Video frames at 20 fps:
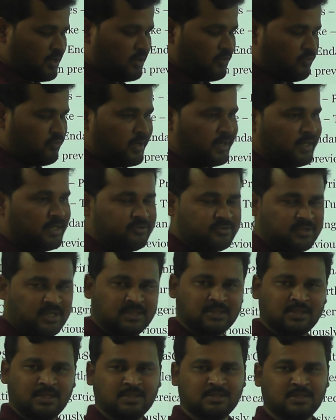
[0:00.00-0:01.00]
wildlife
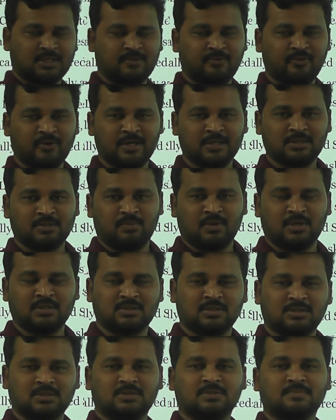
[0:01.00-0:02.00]
sanctuaries at various
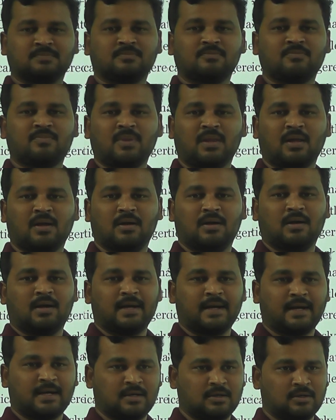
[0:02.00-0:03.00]
places
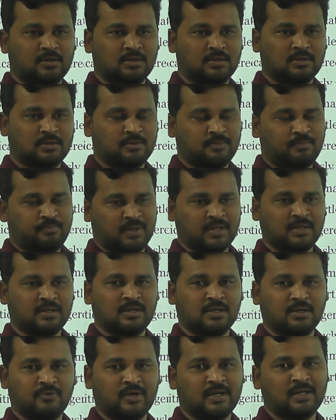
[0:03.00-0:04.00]
like
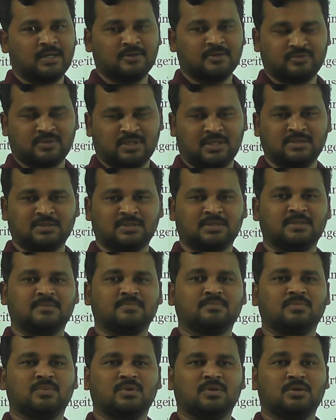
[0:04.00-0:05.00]
Panna Wildlife Sanctuary,
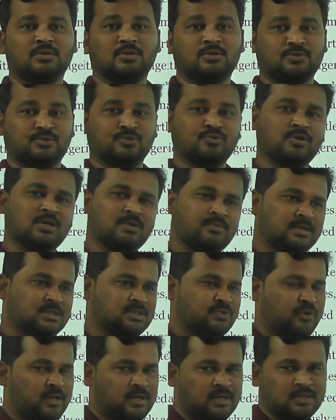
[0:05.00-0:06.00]
Sundarbans
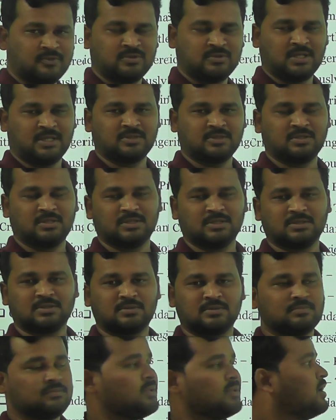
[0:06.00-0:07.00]
Wildlife Sanctuaries.
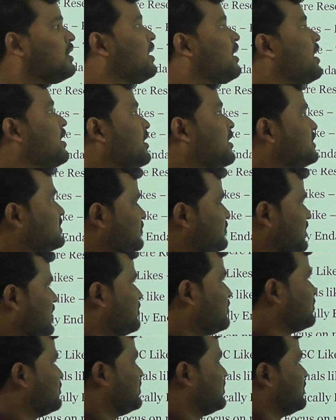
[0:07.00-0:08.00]
And also we
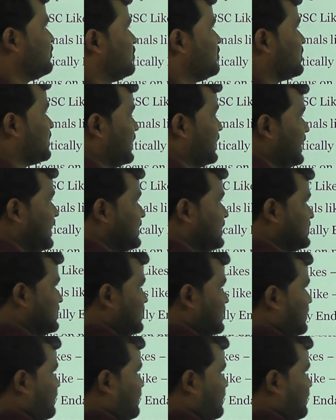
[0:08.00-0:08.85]
have to know about national